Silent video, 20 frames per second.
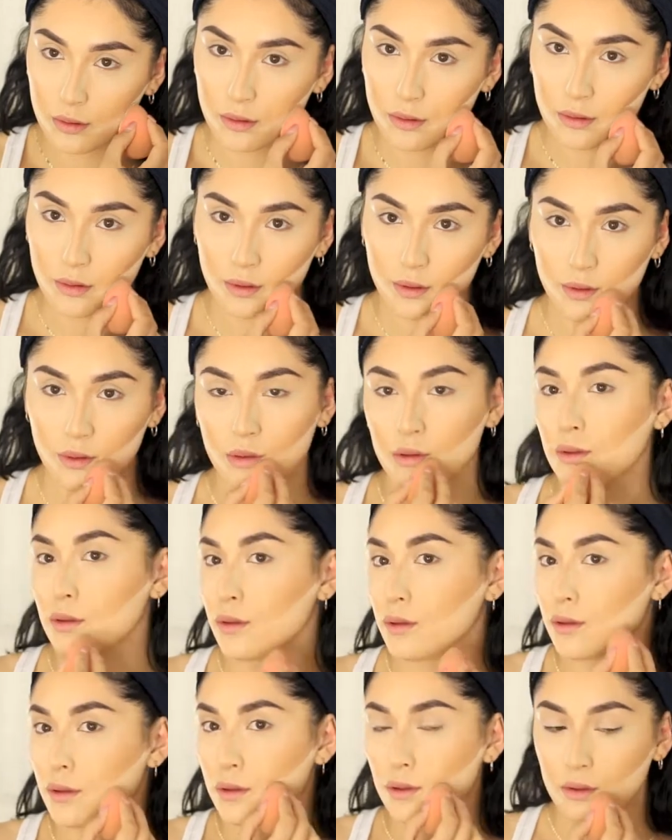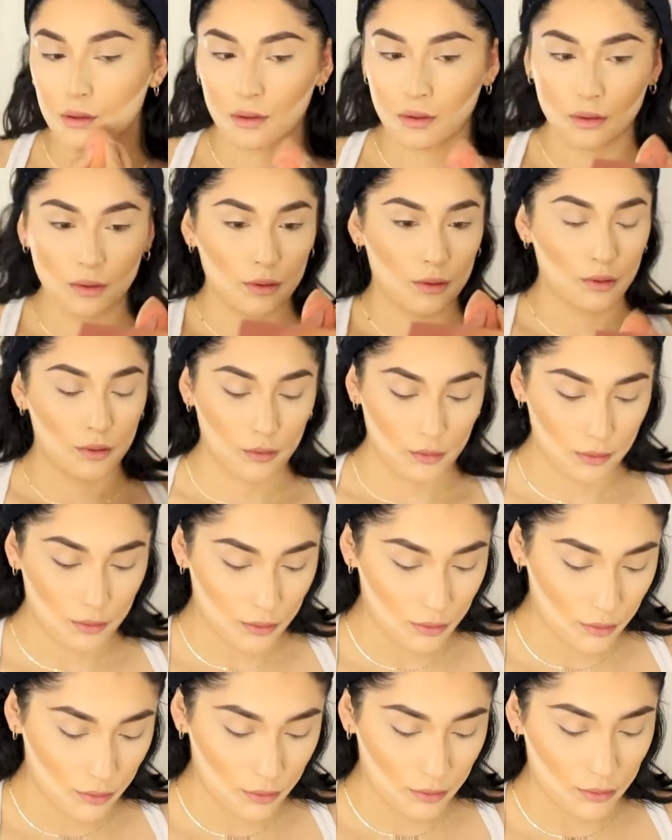tan cachetones, me
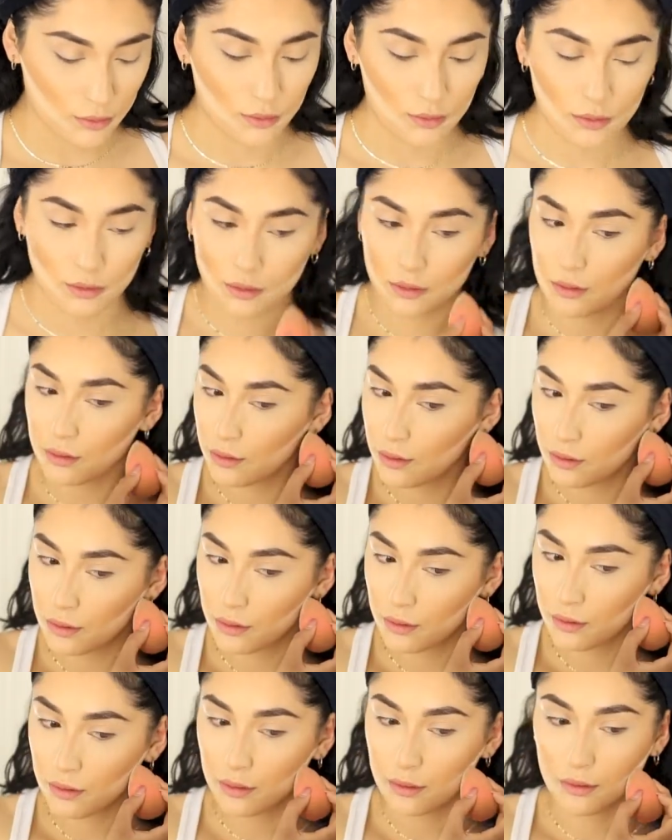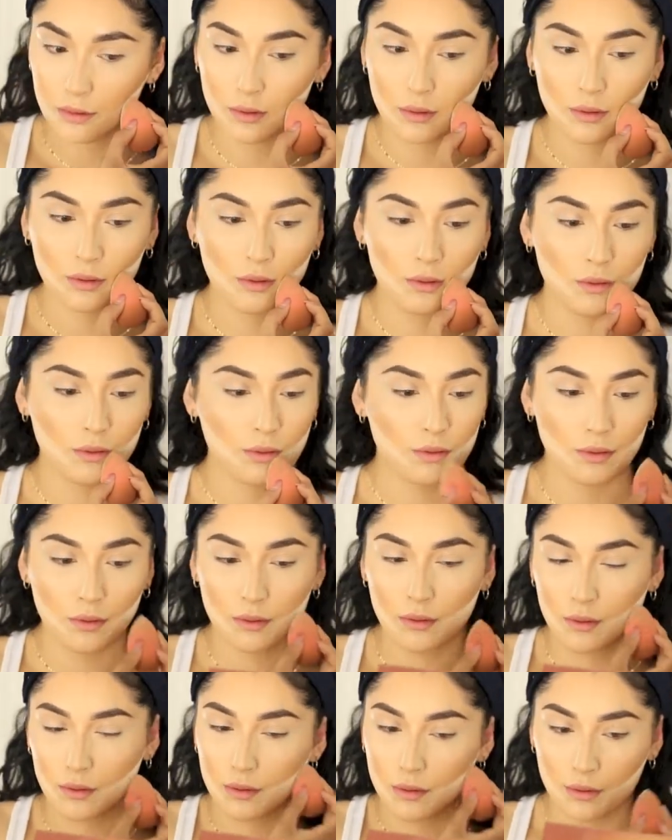pongo esto y
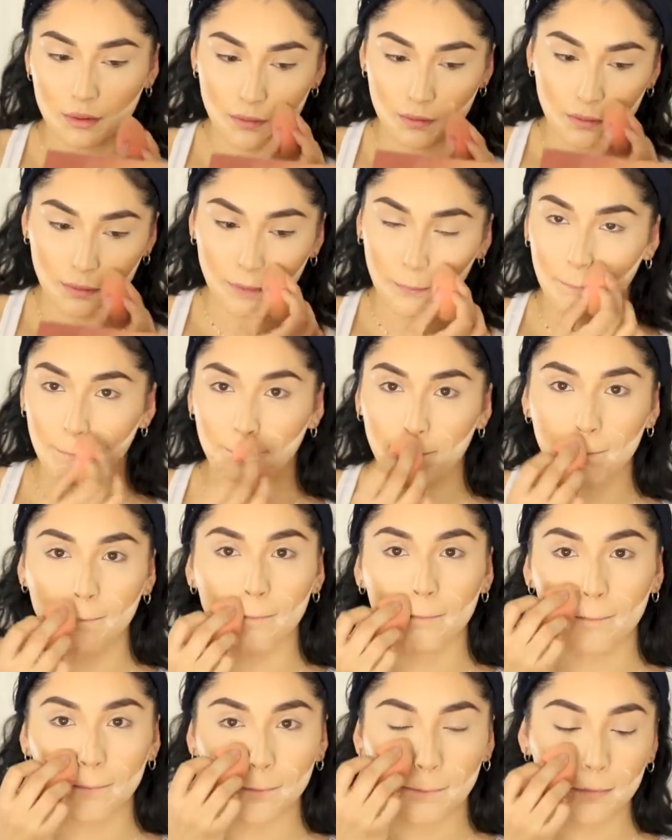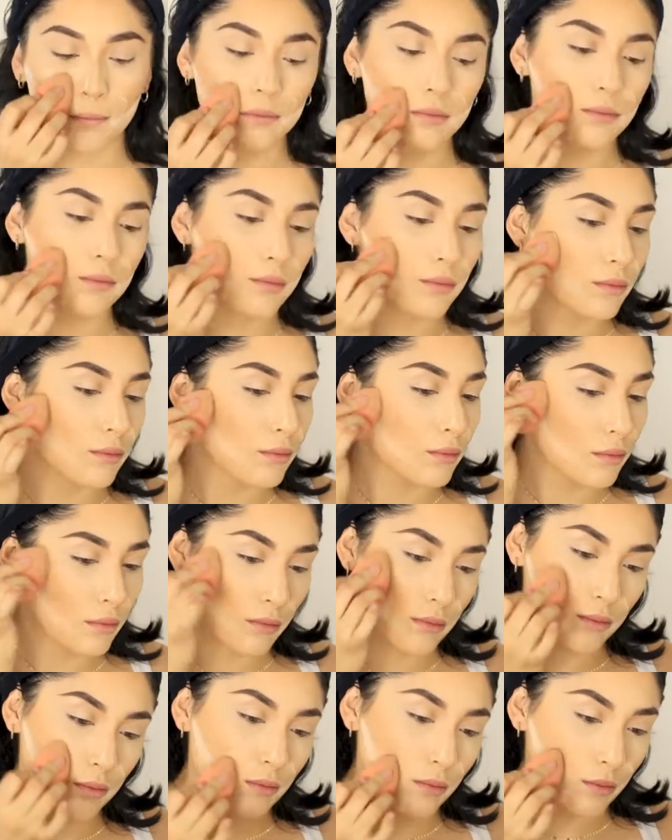I leave it there for
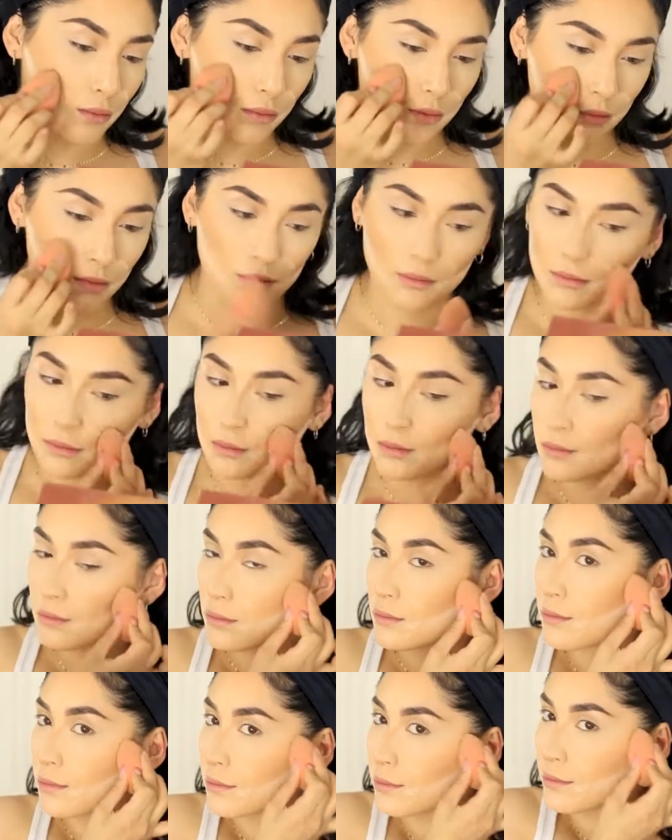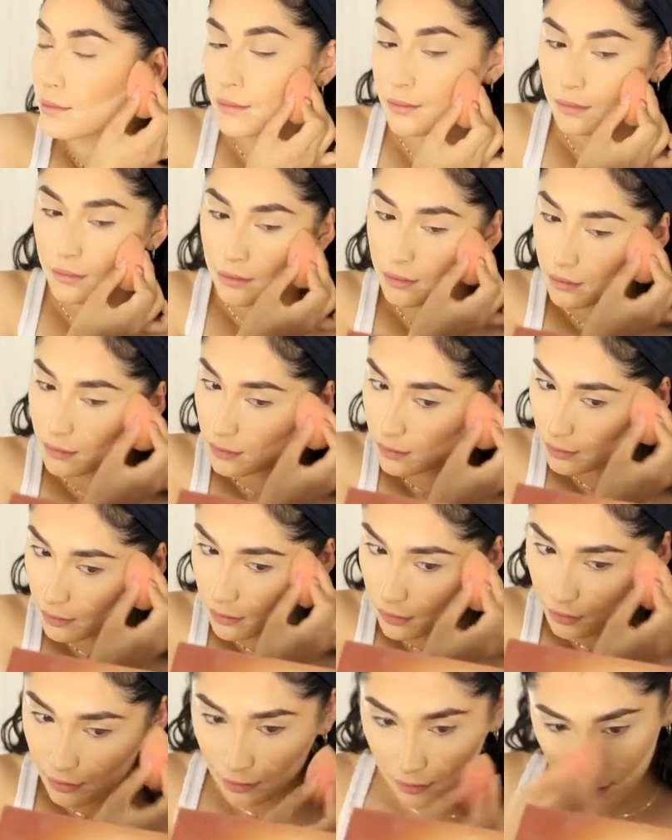just a little bit. I have dry skin,
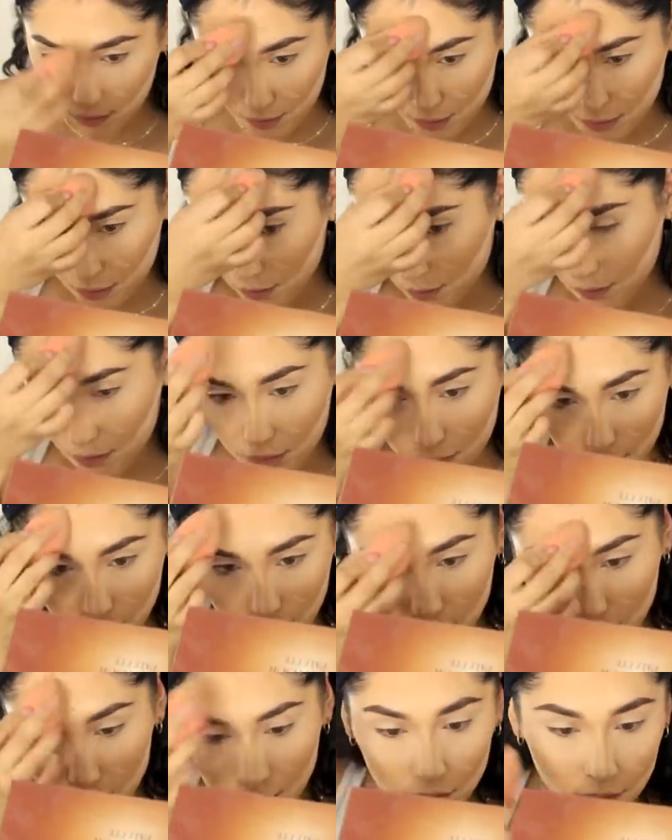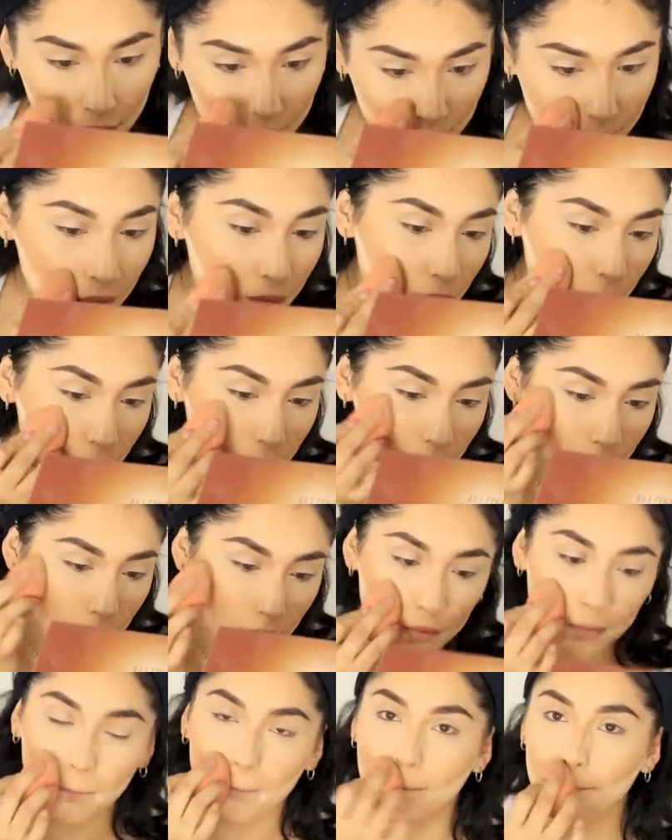so I don't want to leave it there for a long time.
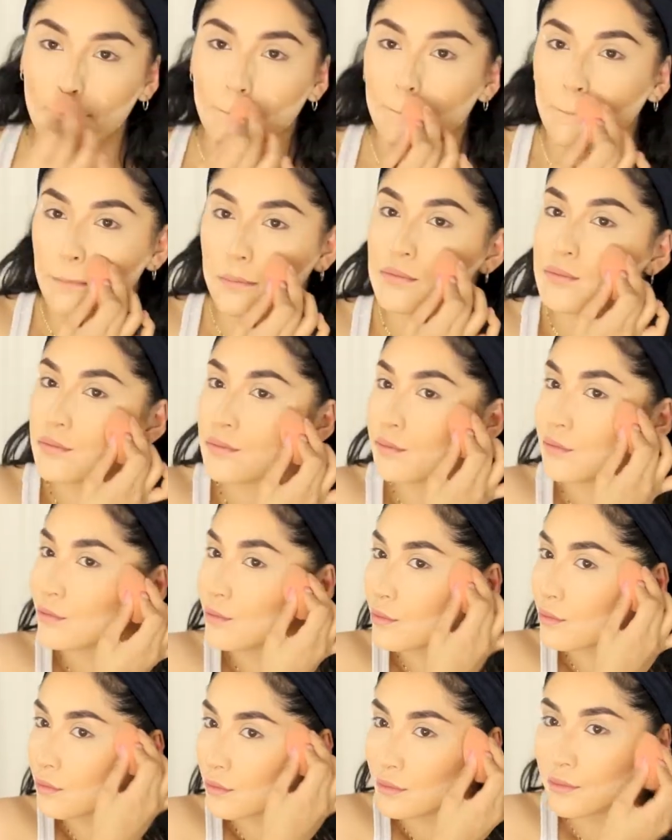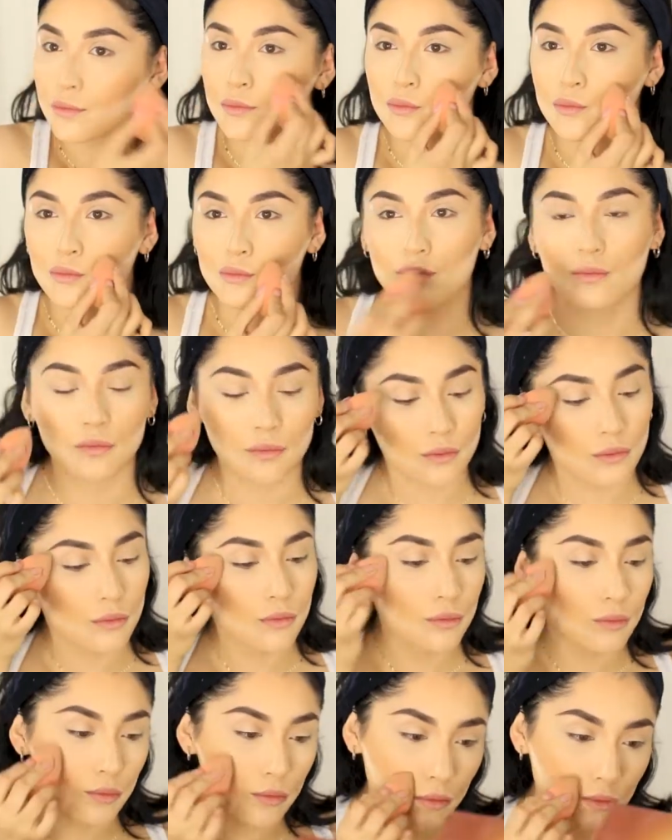And then I'm setting my whole
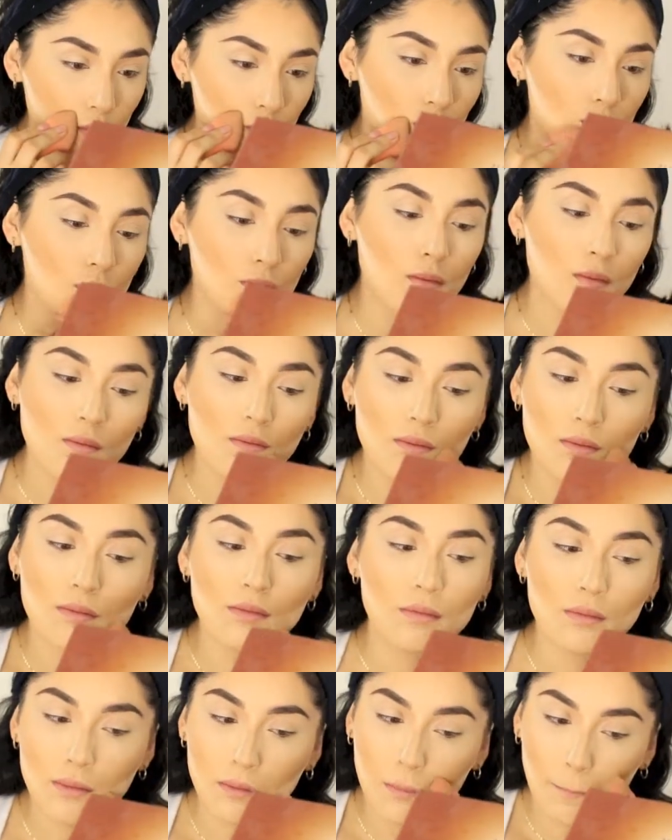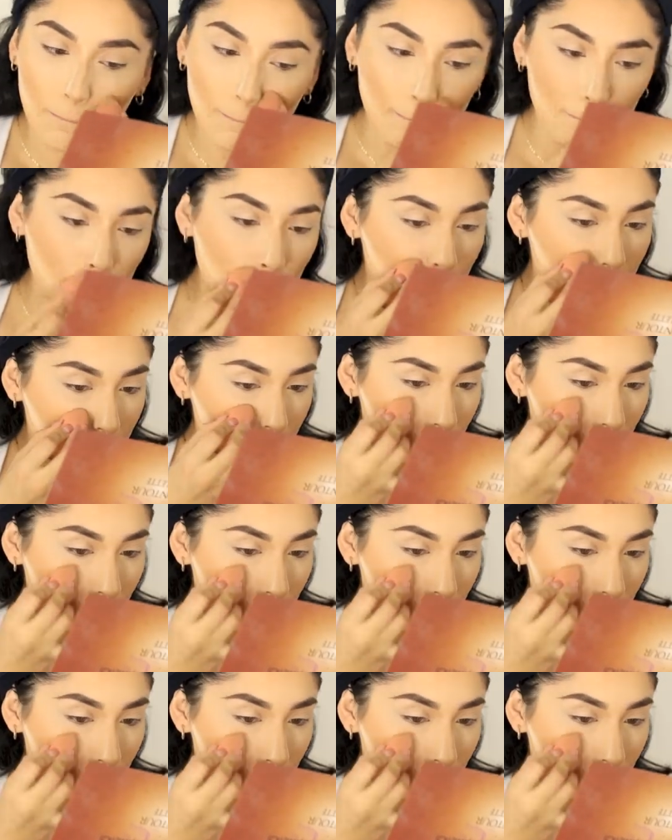face with the rest of the powder.